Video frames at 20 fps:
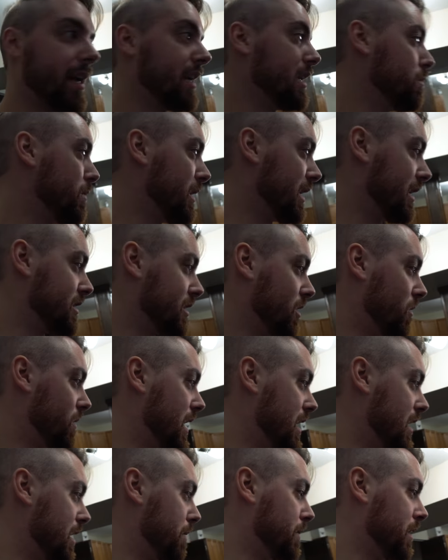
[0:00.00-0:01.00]
lighting because I
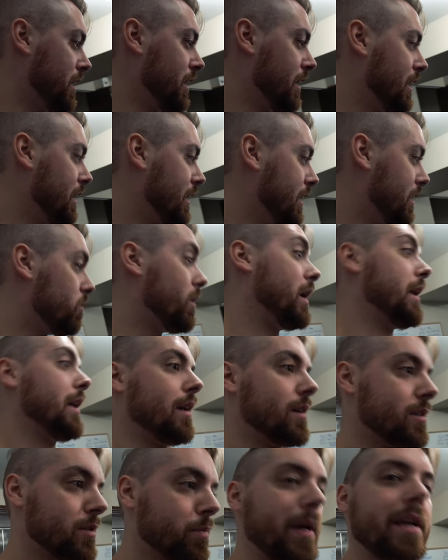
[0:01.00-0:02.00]
would end up
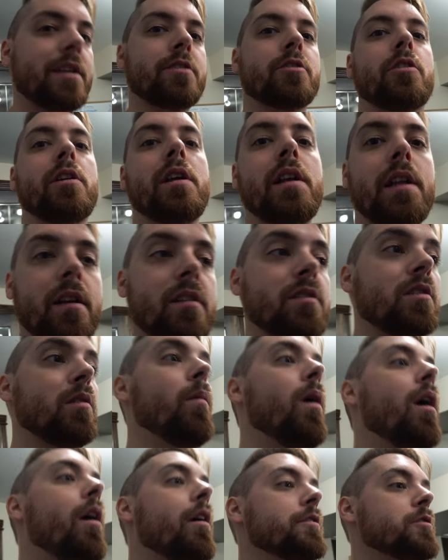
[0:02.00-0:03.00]
running out of space or hitting into
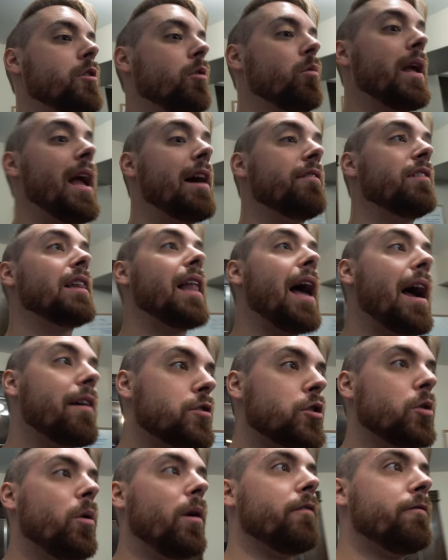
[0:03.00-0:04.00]
walls or we have a
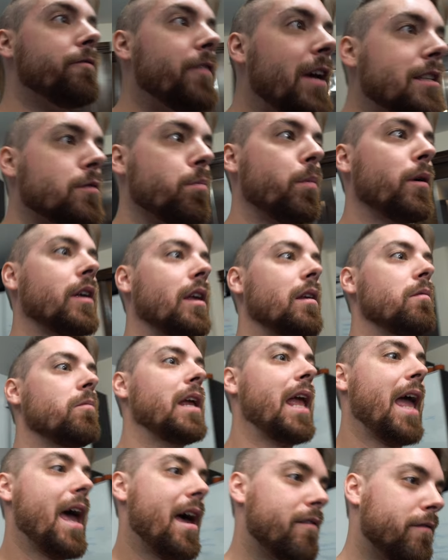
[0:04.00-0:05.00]
live show on Facebook and
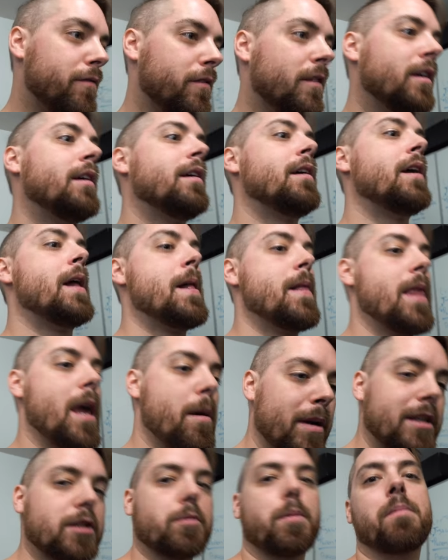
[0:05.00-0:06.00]
we have
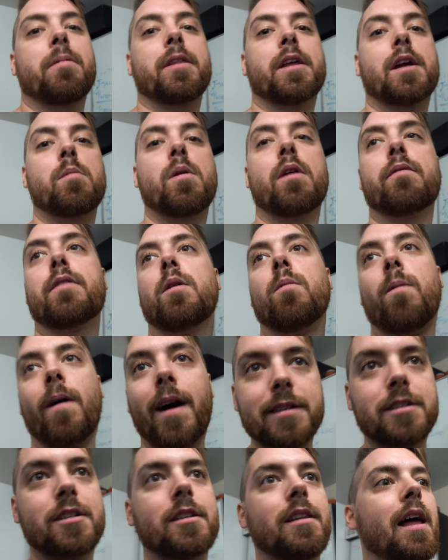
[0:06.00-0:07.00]
a bunch of people to come over and
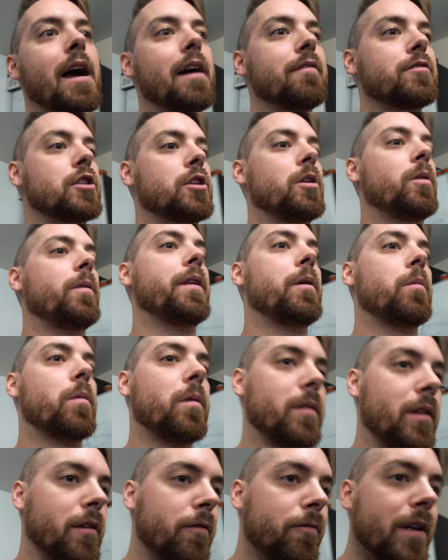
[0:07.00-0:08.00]
watch the live show, and they
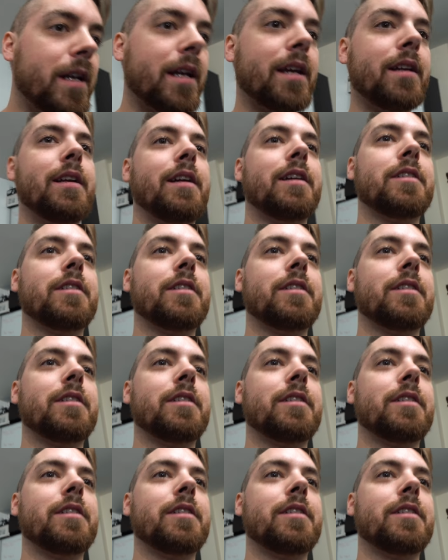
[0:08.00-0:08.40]
weren't really fitting in